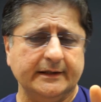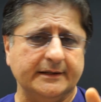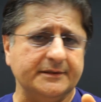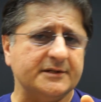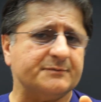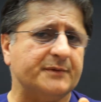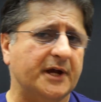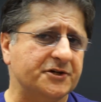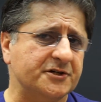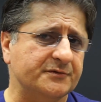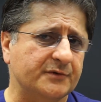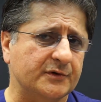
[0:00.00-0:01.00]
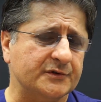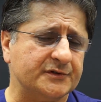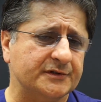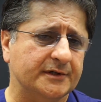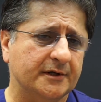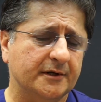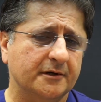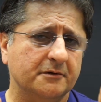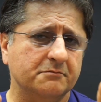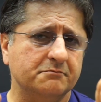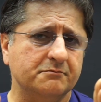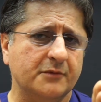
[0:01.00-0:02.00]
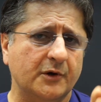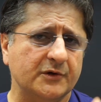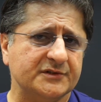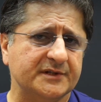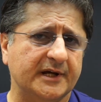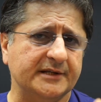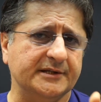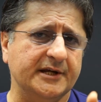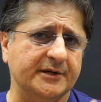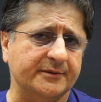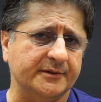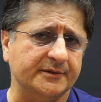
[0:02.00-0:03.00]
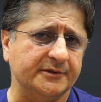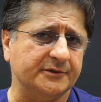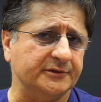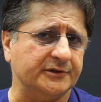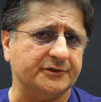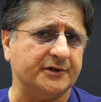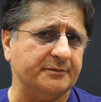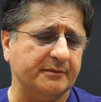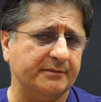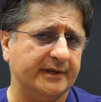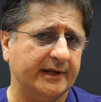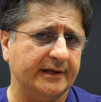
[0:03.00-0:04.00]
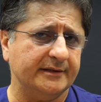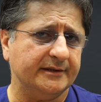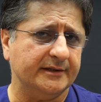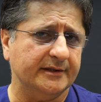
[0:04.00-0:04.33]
And this patient was most adherent to the treatment plan.